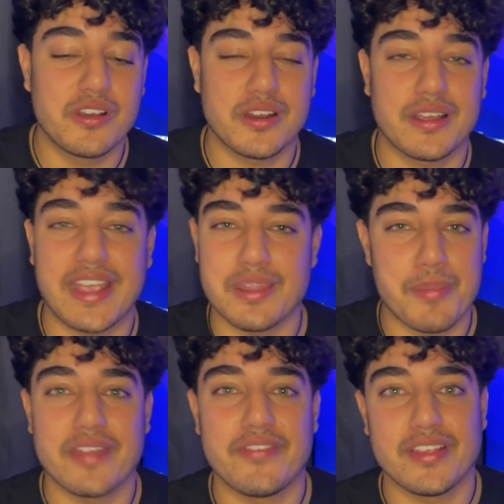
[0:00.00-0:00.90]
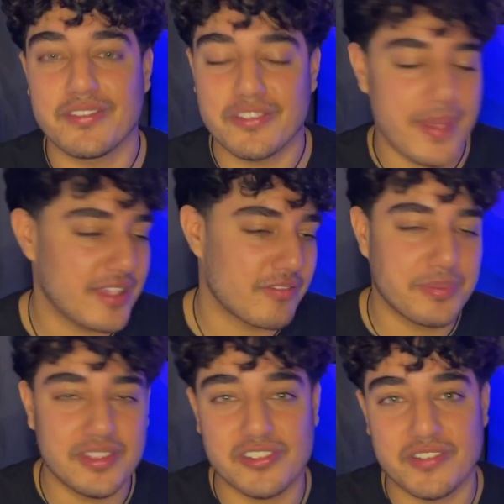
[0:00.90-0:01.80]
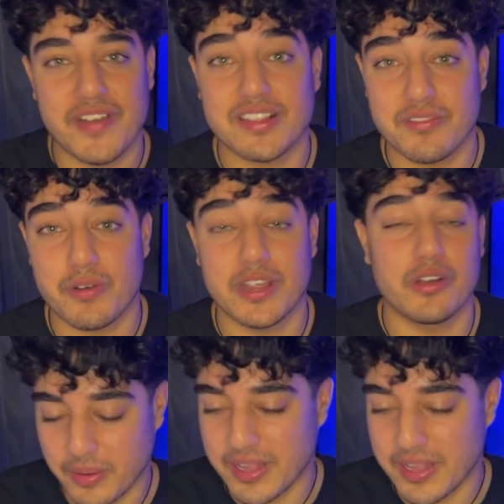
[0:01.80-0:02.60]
going to get the benefits of spaced repetition of active recall.